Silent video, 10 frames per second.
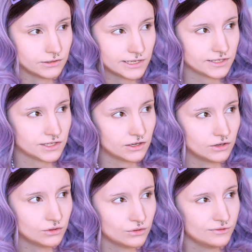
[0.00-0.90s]
Lazy
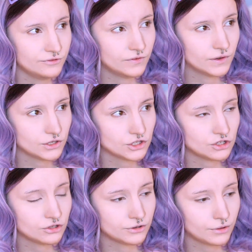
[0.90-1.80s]
Oaf,
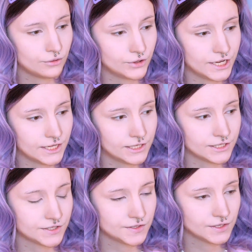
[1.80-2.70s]
Sugar
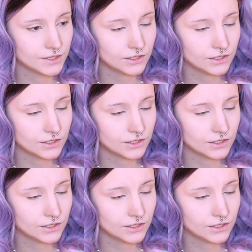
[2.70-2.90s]
Thrills,